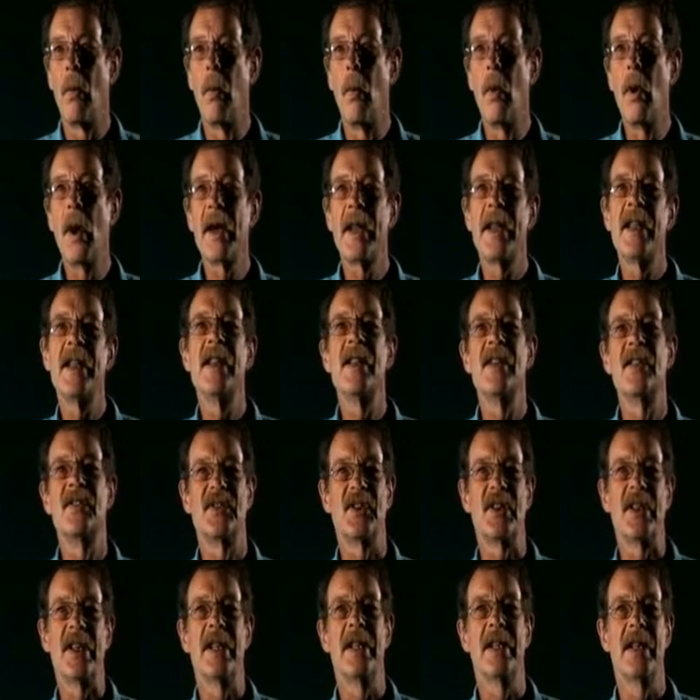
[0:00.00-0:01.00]
what
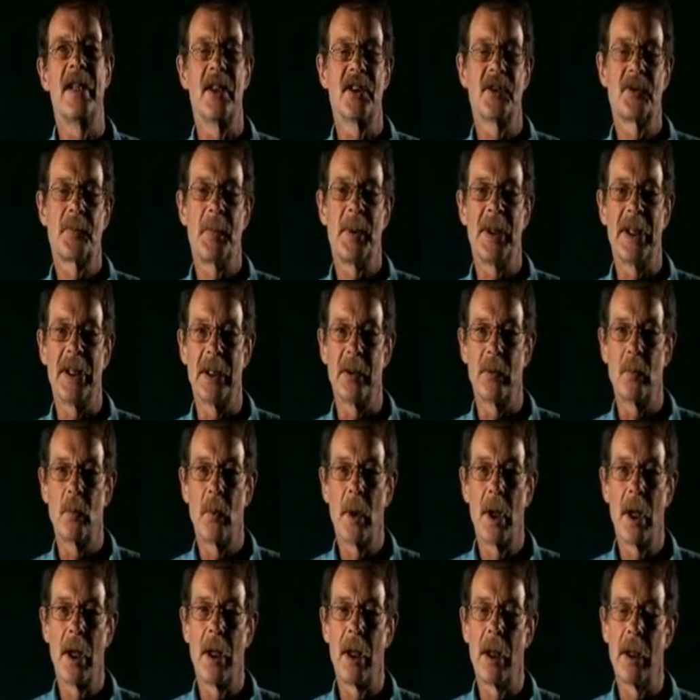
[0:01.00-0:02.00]
is ESP?
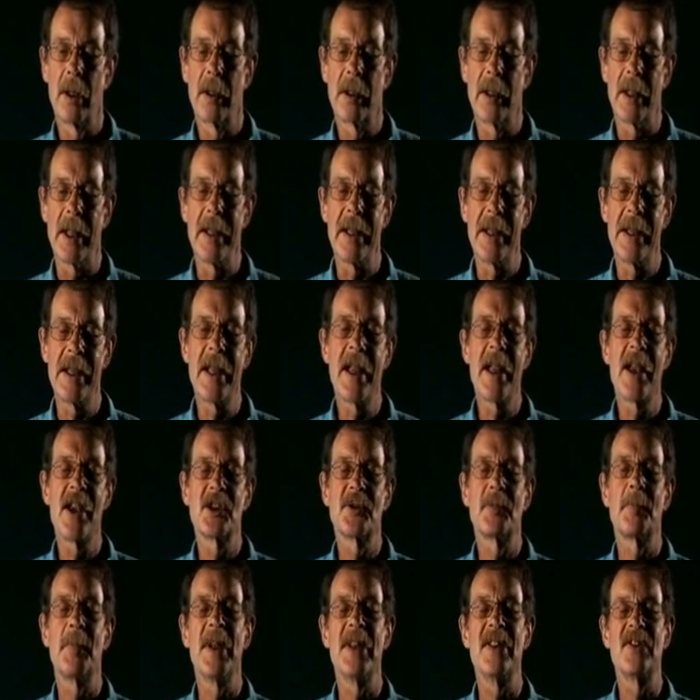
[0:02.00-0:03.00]
Well,
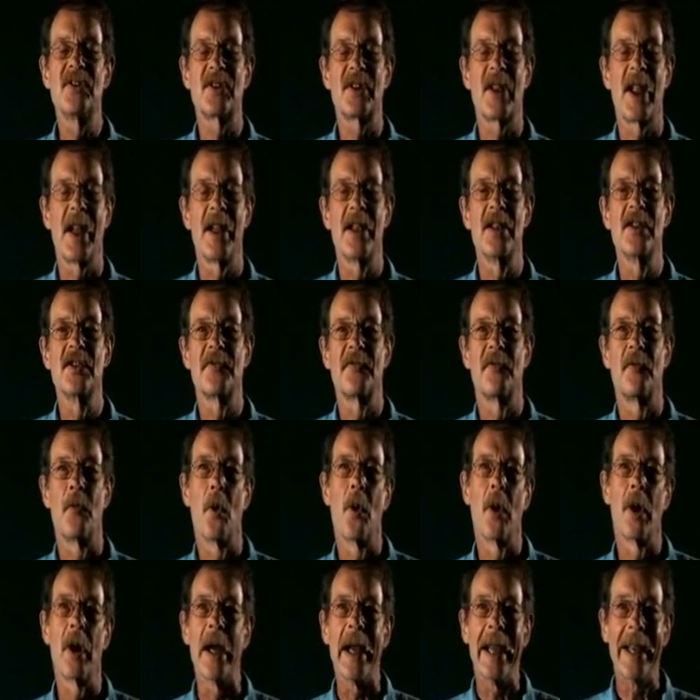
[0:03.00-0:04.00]
ESP stands
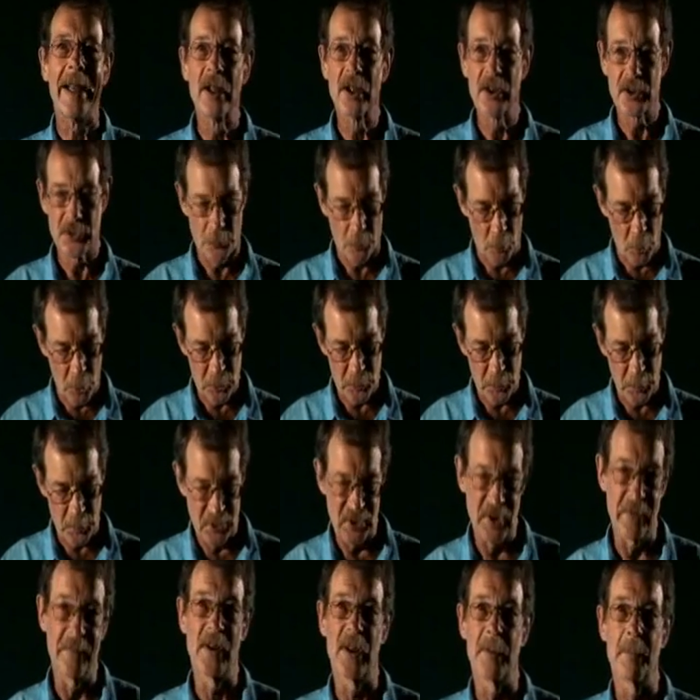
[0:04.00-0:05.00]
for English for
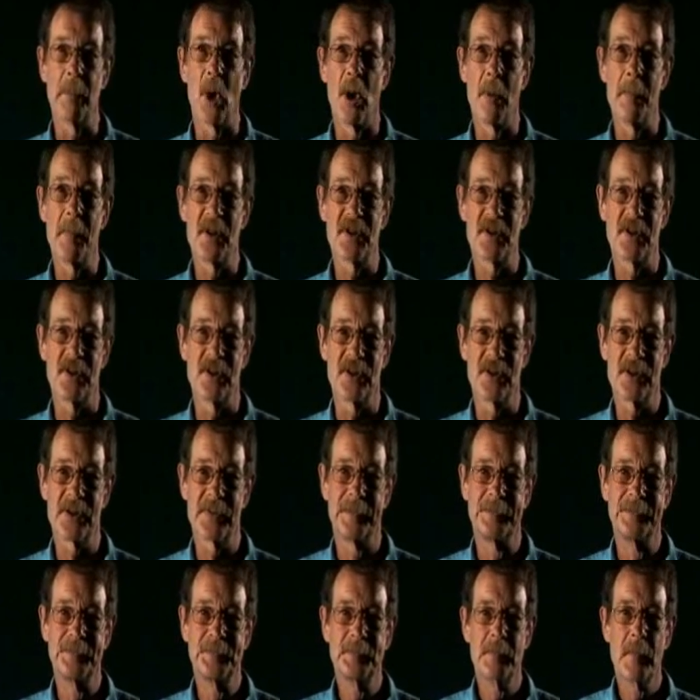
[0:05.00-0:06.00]
Specific Purposes.
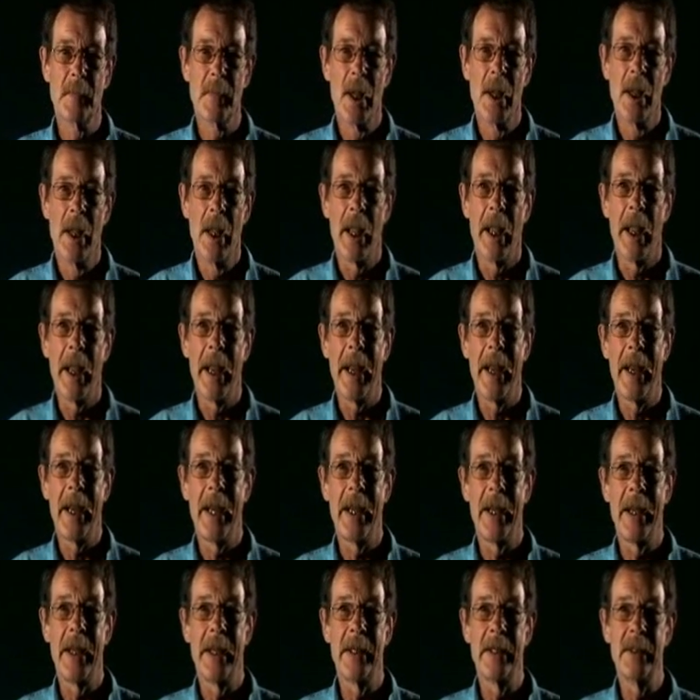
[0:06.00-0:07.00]

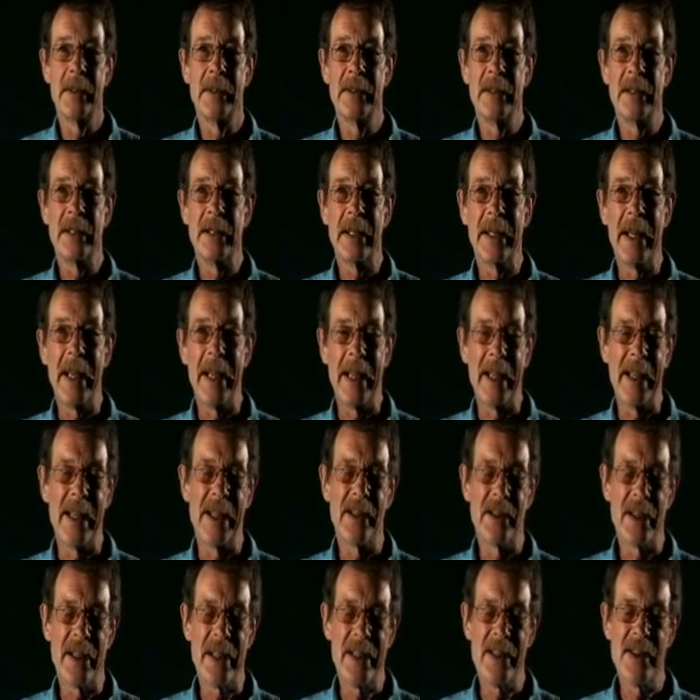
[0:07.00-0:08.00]
And
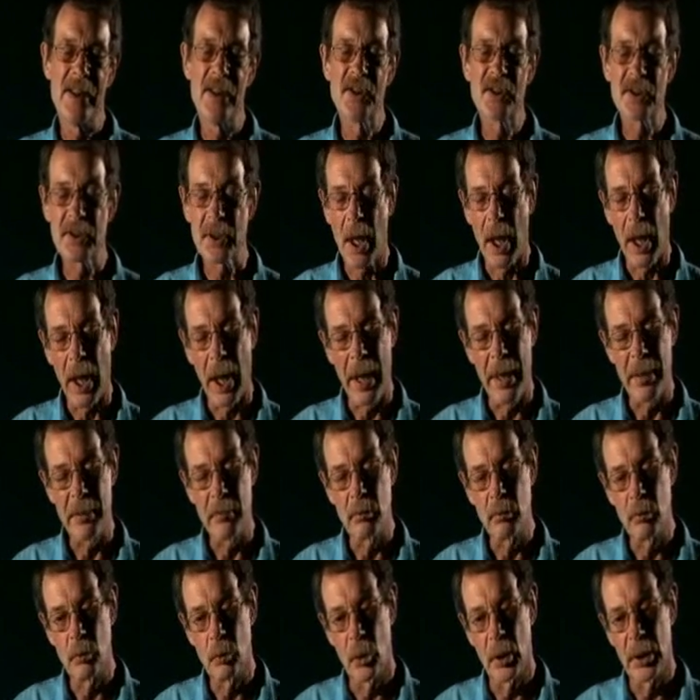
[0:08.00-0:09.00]
it is, I
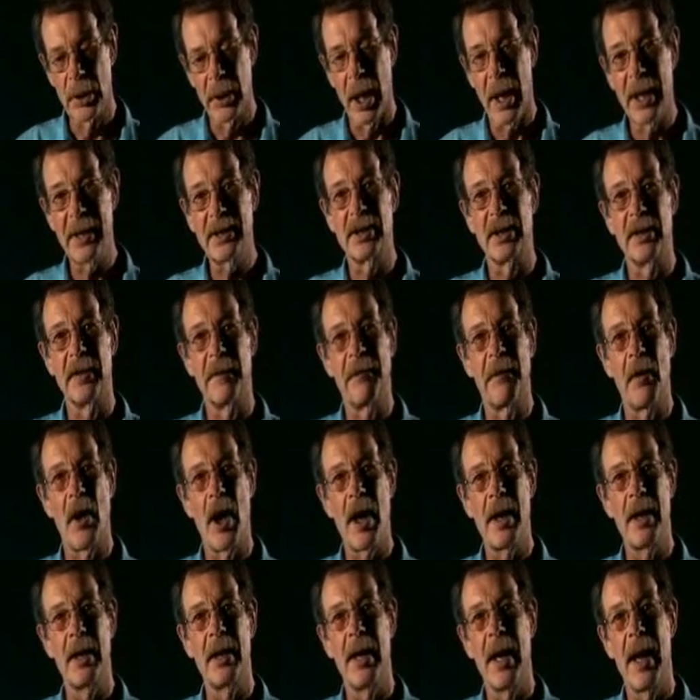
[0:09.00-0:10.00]
would like to
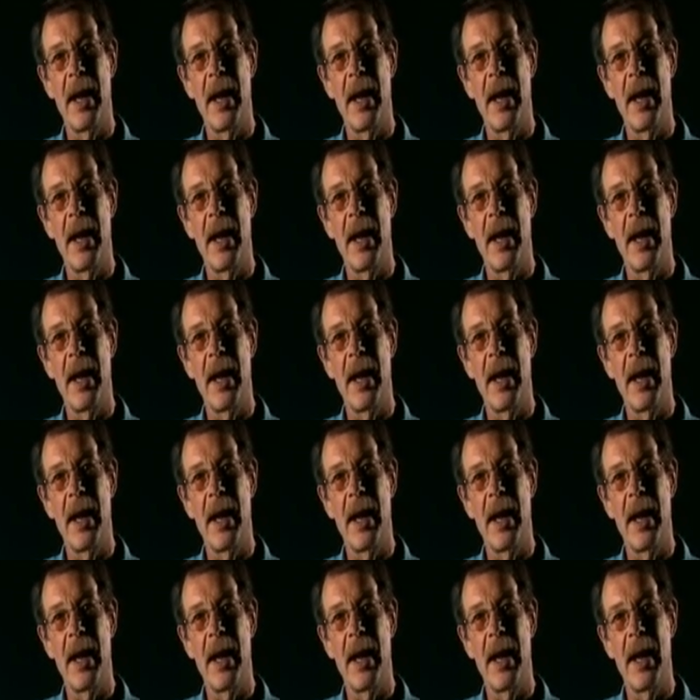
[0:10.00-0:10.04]
define it